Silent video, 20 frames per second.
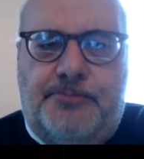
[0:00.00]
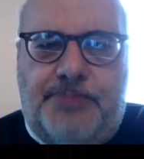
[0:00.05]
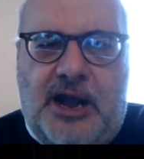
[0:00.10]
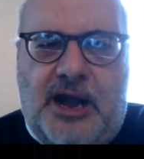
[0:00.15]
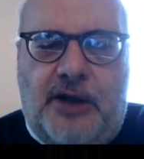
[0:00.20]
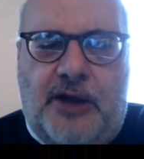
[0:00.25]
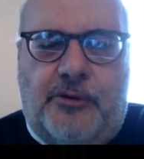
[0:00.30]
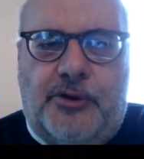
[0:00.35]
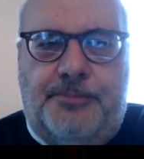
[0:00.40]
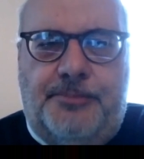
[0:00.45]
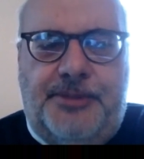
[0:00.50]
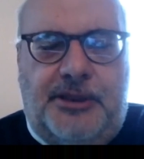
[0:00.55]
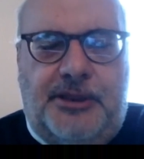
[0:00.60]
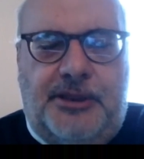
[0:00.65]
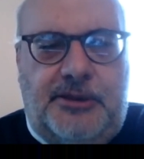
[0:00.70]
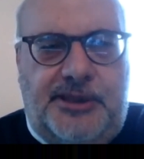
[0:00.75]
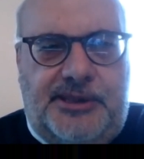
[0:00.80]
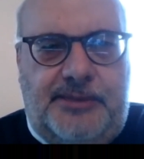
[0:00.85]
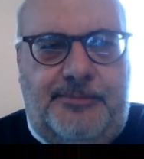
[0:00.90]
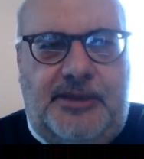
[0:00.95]
power,
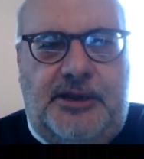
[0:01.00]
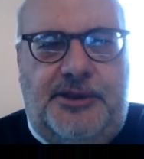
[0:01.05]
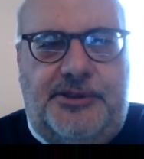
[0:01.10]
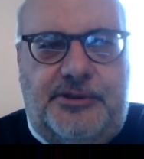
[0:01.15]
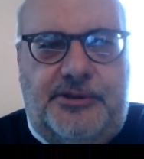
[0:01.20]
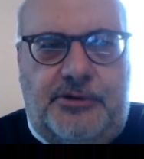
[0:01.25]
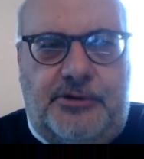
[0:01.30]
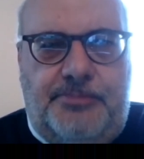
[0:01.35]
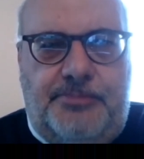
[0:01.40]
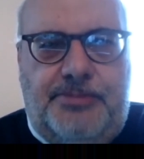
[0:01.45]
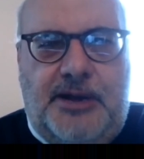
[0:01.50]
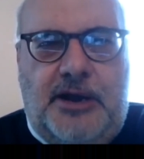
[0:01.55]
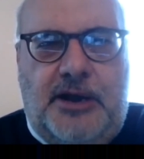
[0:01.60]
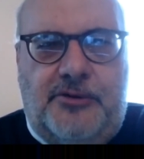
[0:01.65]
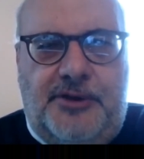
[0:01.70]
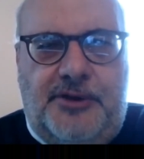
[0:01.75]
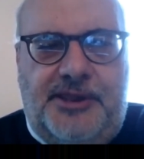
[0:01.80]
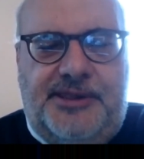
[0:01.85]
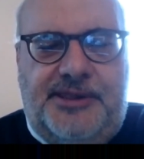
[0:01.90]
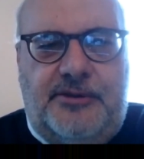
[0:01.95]
because the military
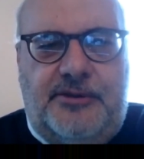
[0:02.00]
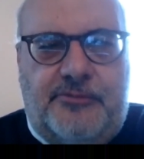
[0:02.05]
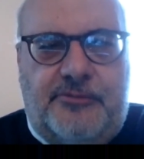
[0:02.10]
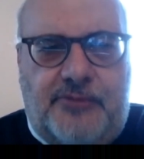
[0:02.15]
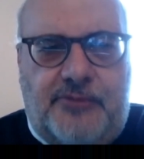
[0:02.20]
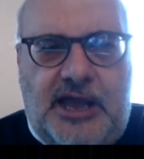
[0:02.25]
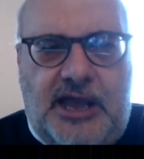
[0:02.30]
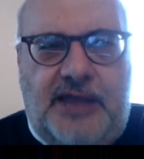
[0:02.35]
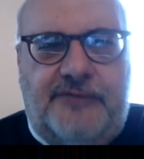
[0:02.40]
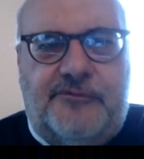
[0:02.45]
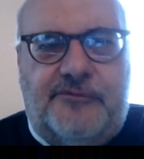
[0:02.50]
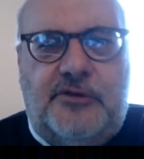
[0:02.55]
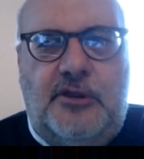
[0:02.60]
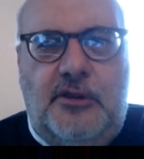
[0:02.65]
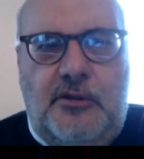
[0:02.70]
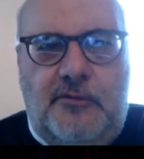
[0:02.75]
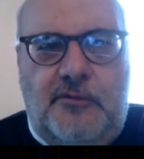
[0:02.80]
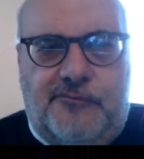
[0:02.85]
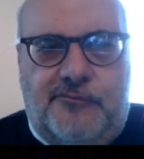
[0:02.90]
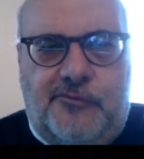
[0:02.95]
power is derived
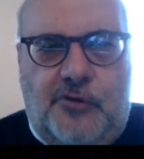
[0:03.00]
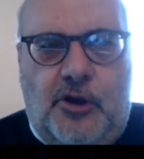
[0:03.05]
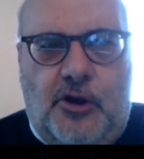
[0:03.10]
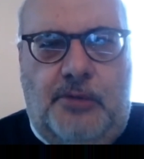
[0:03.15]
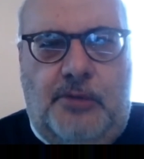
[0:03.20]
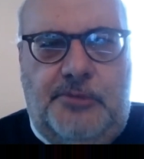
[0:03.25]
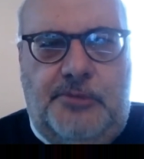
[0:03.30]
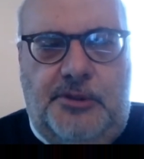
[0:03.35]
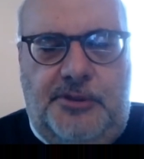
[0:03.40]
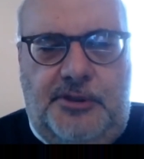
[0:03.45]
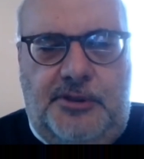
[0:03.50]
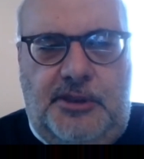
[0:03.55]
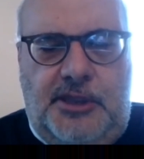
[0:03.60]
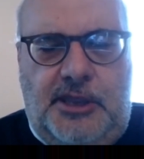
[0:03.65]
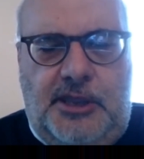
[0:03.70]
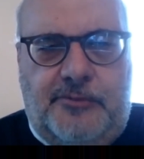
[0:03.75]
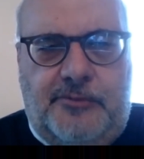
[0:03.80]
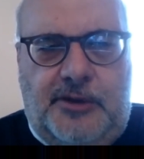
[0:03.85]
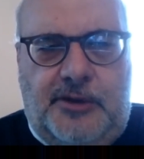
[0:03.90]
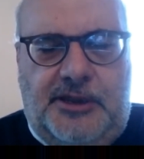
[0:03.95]
from
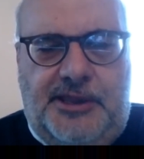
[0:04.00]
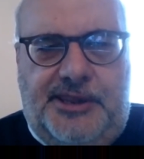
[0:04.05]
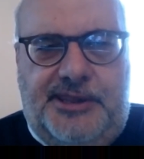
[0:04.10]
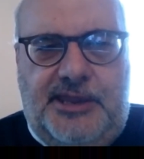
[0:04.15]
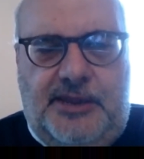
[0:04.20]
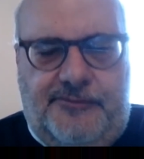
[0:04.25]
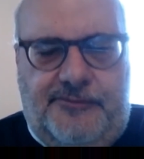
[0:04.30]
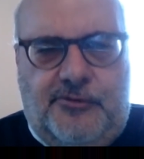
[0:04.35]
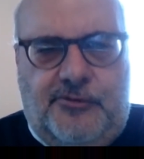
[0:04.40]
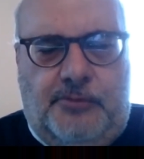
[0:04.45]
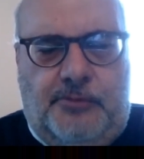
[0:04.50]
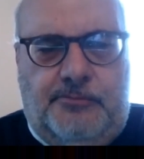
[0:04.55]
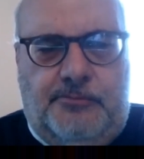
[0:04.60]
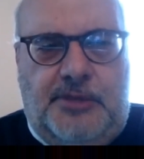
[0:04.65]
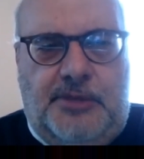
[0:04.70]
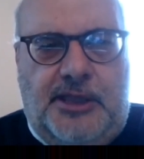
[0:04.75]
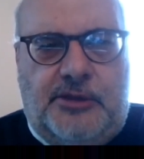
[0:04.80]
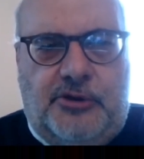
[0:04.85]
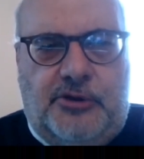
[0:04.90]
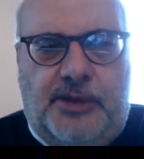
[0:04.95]

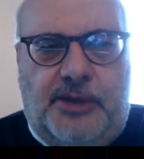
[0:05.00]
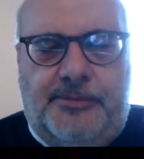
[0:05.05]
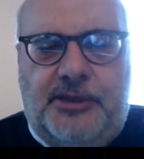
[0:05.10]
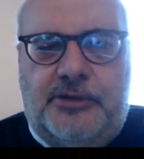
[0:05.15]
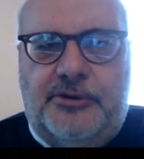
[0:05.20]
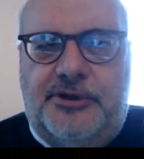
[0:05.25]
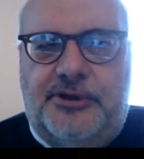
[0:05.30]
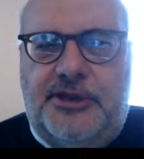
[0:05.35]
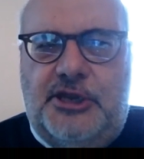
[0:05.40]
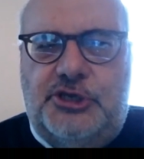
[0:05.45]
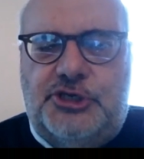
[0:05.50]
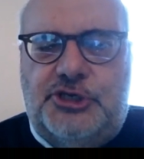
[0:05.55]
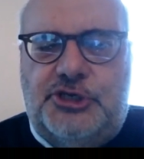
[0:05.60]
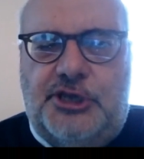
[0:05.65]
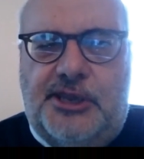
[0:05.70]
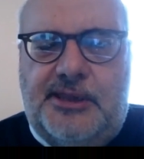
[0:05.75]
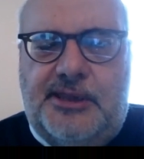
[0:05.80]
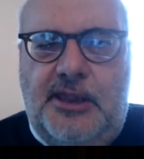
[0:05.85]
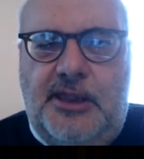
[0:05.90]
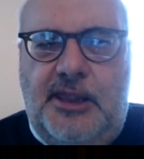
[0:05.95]
economic
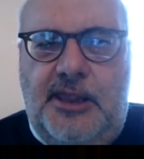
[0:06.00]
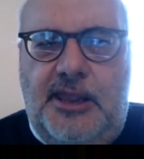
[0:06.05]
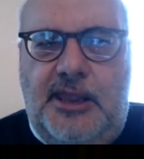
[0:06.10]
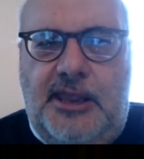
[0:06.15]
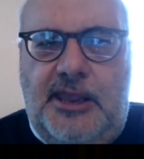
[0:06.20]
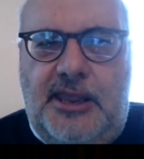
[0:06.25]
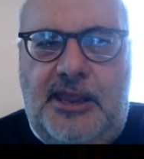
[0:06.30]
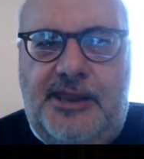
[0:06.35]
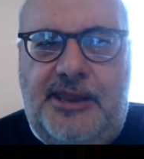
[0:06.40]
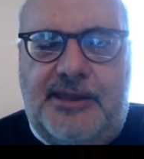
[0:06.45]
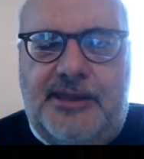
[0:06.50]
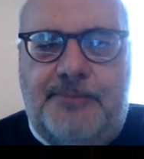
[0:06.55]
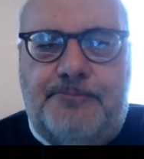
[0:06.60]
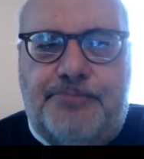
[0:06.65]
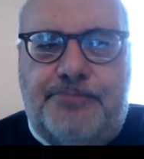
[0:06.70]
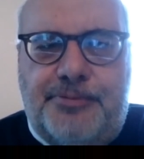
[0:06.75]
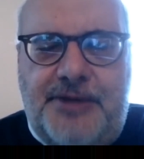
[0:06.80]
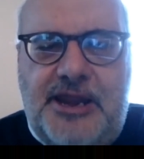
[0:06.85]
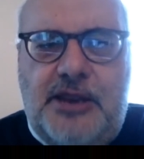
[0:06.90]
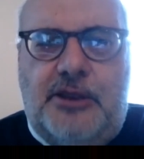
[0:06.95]
conditions, is a
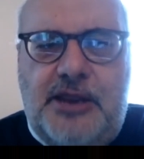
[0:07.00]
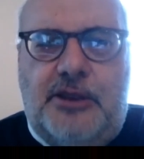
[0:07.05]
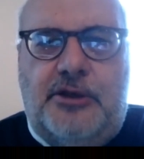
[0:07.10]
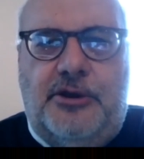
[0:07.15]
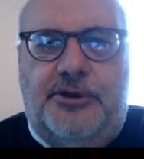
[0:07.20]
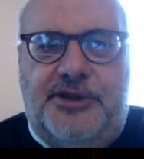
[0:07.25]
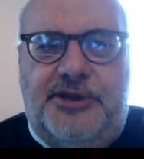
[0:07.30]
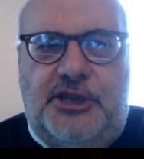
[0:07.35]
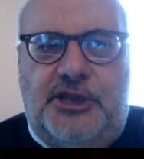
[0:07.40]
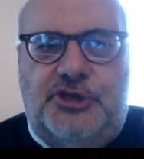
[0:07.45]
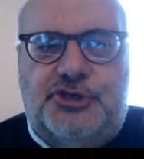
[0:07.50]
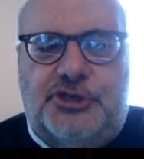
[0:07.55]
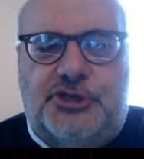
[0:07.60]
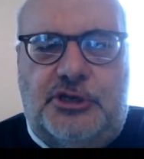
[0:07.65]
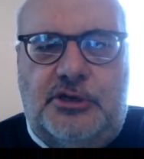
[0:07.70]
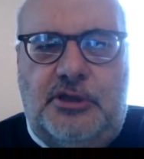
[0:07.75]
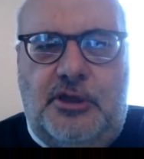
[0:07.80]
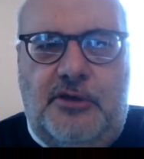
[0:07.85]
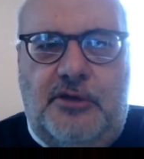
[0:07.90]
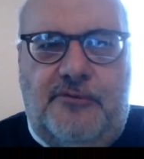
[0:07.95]

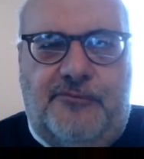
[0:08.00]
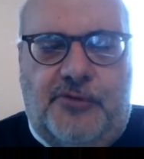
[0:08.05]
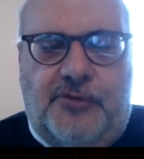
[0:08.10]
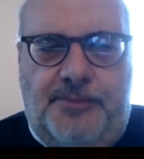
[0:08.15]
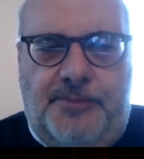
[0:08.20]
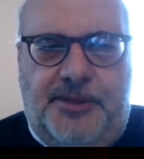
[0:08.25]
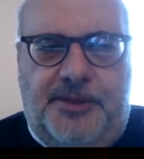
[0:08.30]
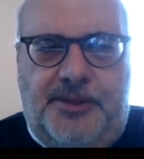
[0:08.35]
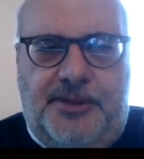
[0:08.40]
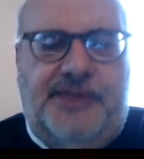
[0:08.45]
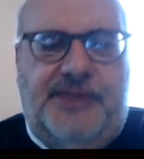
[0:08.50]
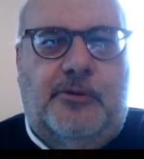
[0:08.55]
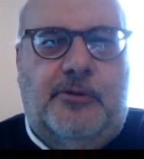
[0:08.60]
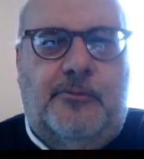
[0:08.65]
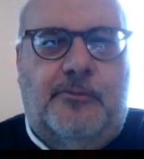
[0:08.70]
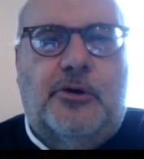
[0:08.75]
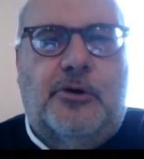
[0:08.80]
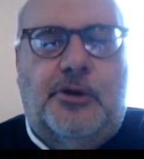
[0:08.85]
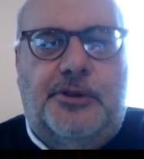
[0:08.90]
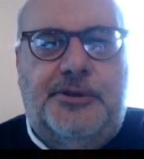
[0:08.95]
precondition for a peaceful
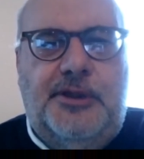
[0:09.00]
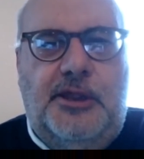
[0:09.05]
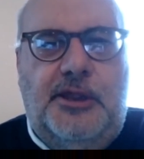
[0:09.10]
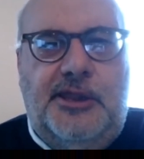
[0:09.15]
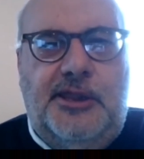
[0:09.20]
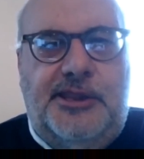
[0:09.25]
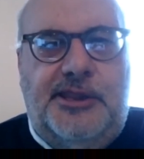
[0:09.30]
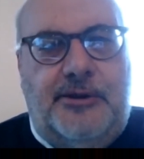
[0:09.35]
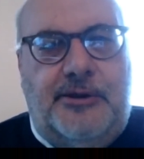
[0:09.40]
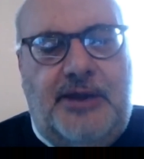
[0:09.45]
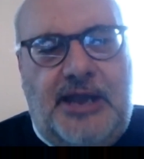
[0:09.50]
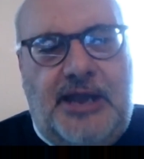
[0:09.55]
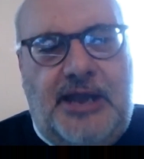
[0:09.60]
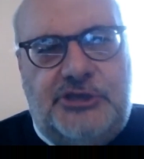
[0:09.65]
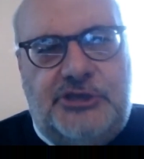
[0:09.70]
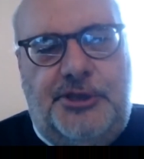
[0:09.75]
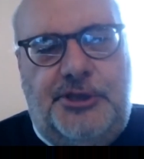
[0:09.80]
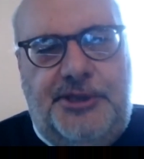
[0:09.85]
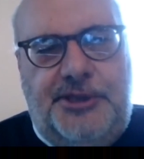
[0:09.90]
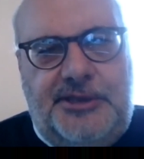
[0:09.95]
world. Mm-hmm. So
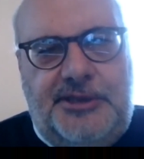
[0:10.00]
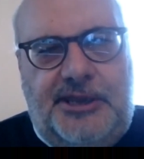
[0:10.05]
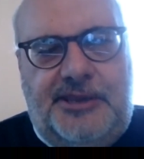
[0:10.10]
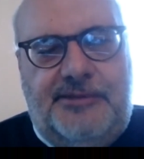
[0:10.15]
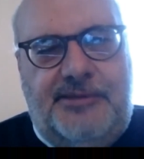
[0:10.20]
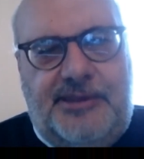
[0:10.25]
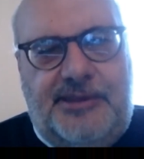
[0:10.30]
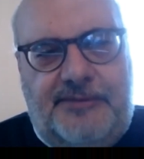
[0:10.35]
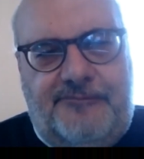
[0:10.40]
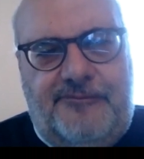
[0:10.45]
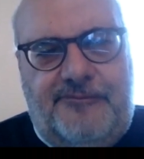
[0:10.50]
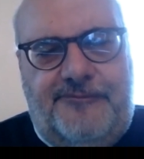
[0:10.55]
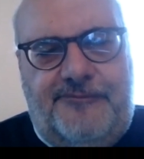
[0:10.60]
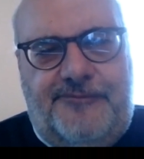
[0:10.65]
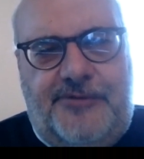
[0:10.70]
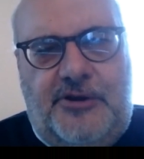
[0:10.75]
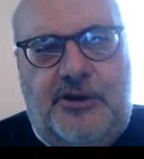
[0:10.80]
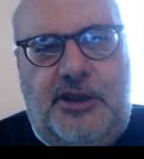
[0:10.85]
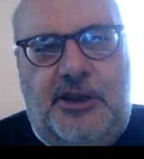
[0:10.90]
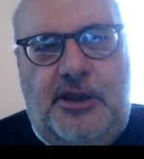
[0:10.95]
actually, this is a
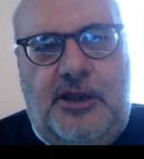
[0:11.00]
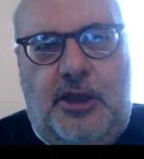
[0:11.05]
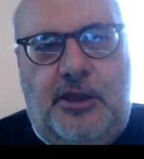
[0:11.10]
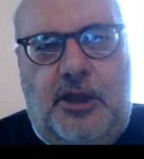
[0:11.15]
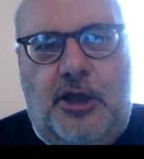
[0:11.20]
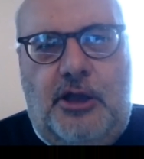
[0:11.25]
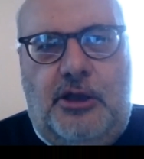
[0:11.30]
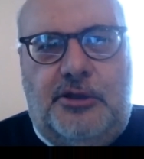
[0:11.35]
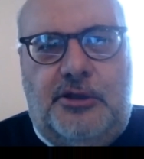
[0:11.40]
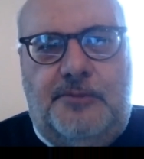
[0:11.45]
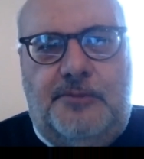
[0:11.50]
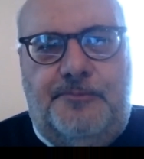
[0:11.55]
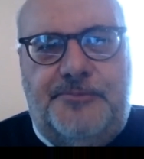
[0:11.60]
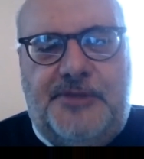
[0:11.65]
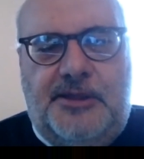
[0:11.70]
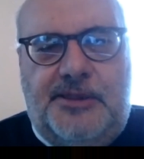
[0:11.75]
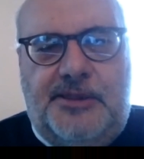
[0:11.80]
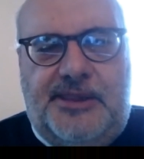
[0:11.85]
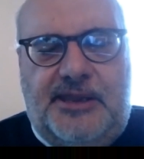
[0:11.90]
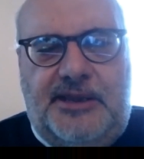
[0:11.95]
very long
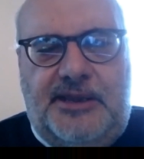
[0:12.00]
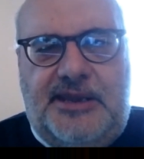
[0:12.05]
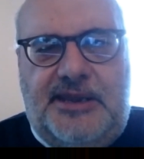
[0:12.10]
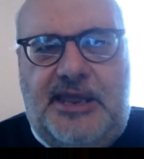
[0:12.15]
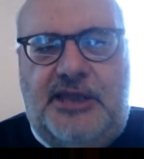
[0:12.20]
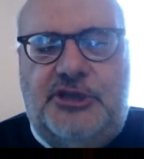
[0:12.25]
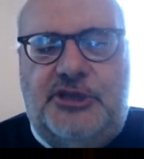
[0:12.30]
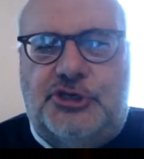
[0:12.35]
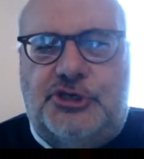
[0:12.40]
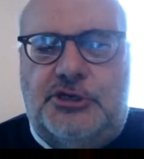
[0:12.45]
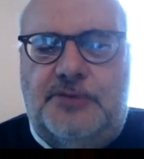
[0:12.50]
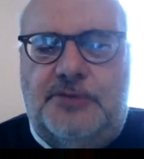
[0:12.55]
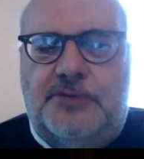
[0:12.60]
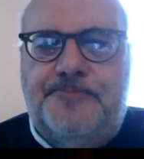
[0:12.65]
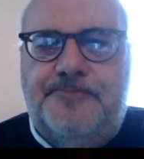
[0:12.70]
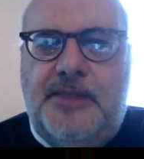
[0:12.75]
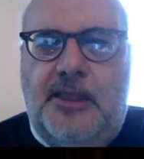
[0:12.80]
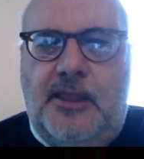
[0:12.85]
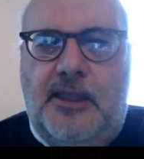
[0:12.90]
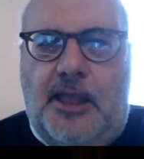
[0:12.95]
citation,
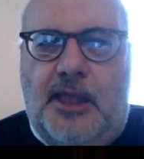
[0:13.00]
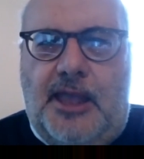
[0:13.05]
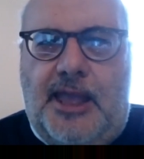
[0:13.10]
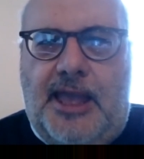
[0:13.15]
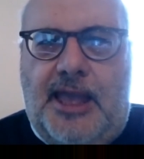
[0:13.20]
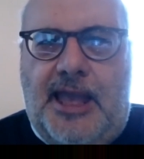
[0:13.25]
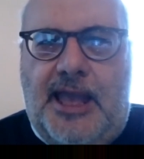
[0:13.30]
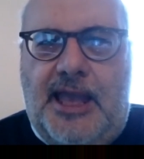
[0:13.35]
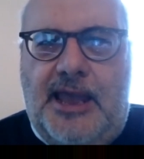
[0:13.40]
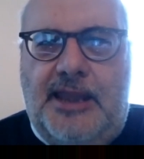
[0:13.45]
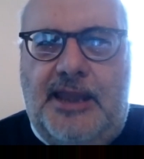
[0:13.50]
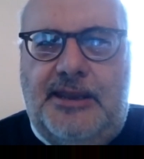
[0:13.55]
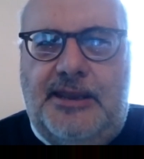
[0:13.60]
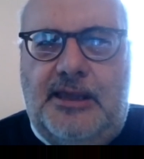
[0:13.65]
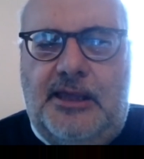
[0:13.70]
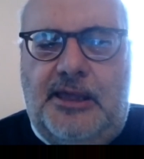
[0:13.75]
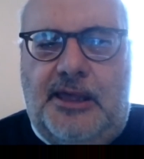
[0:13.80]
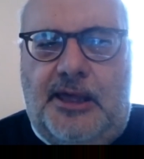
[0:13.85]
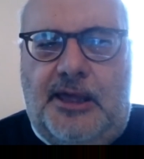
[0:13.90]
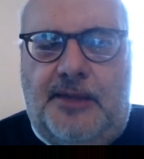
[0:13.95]
and
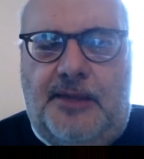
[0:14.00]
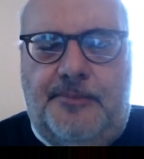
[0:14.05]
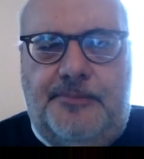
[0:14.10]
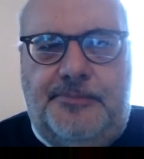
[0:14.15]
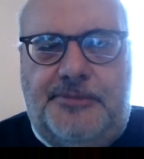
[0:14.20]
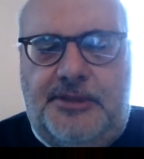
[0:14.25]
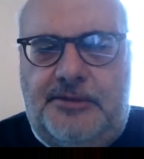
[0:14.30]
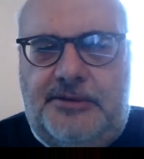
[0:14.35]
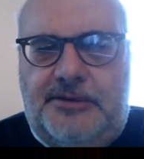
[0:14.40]
there